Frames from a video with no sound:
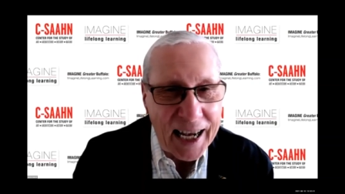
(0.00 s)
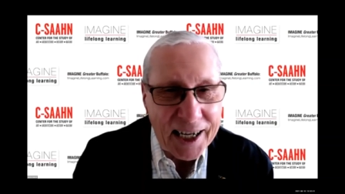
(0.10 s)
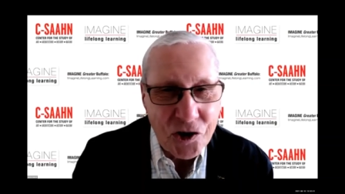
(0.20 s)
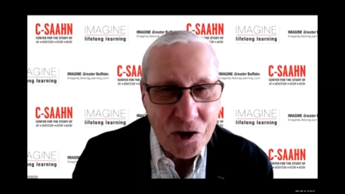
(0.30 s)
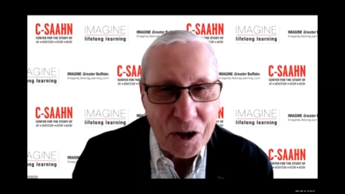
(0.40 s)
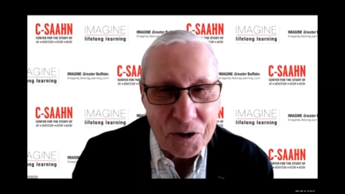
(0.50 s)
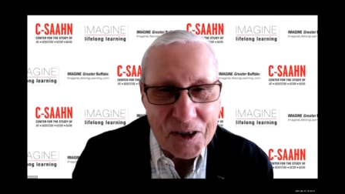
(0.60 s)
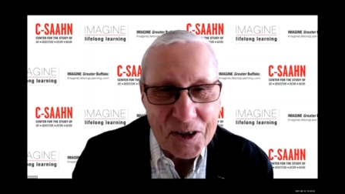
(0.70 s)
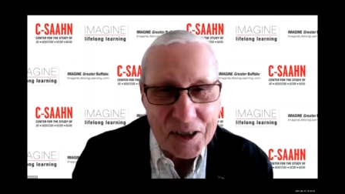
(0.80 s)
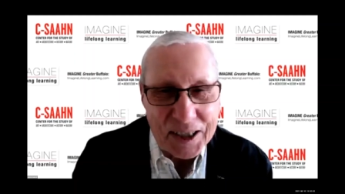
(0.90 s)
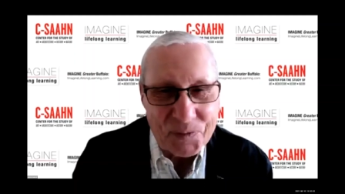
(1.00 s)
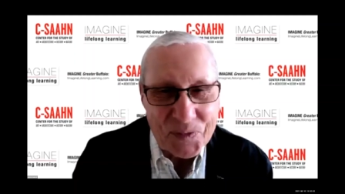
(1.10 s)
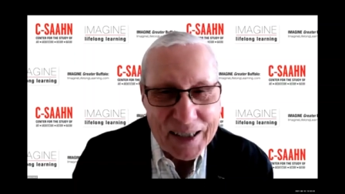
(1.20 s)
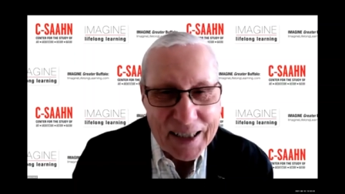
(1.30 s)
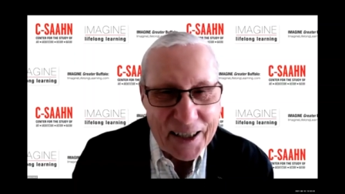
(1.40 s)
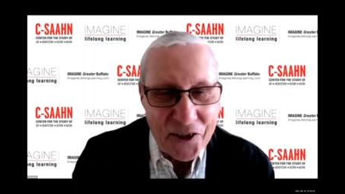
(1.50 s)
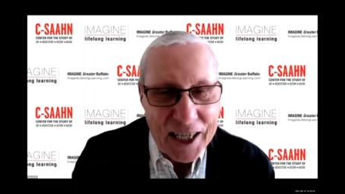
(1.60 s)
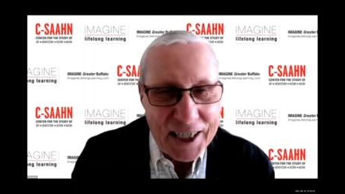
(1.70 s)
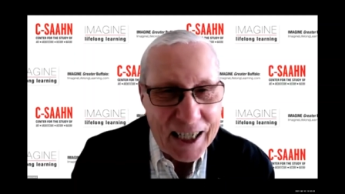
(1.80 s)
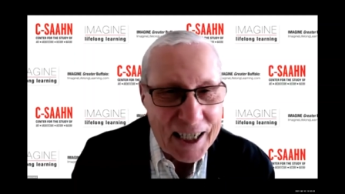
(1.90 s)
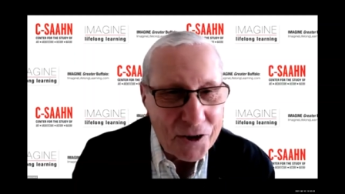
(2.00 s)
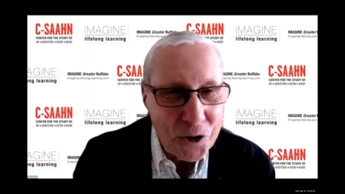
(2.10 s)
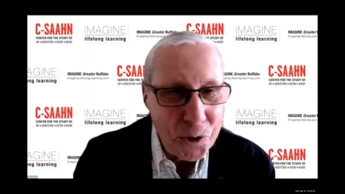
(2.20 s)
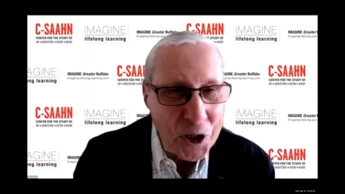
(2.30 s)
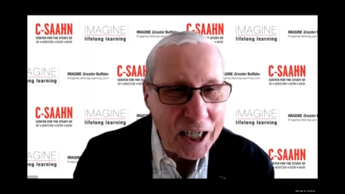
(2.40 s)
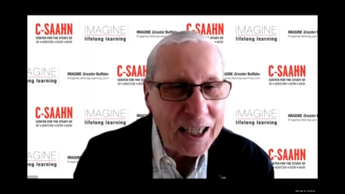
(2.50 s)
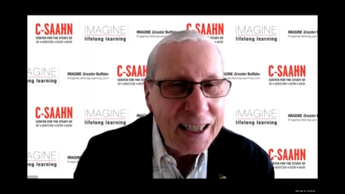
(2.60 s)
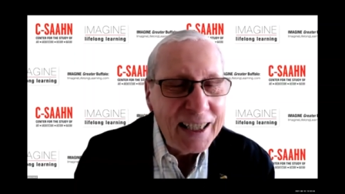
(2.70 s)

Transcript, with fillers: action and uh, thinking and doing.